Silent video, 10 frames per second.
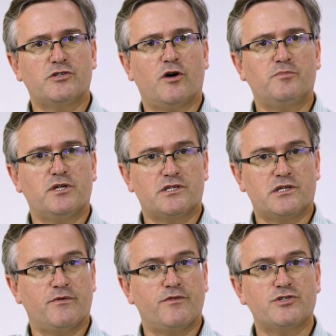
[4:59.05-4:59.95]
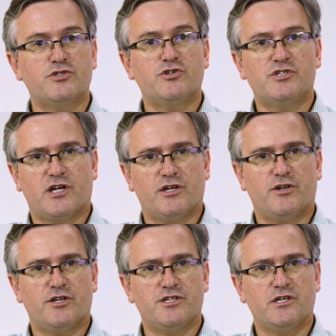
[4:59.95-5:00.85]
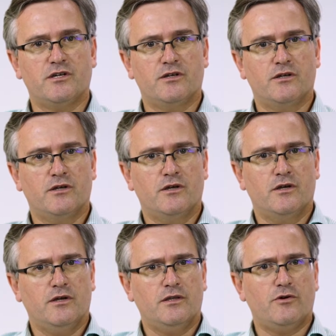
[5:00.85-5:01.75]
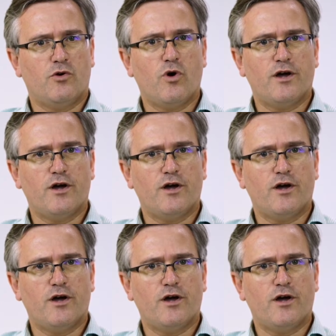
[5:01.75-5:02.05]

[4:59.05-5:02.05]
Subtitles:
in adopting some of this new technology. There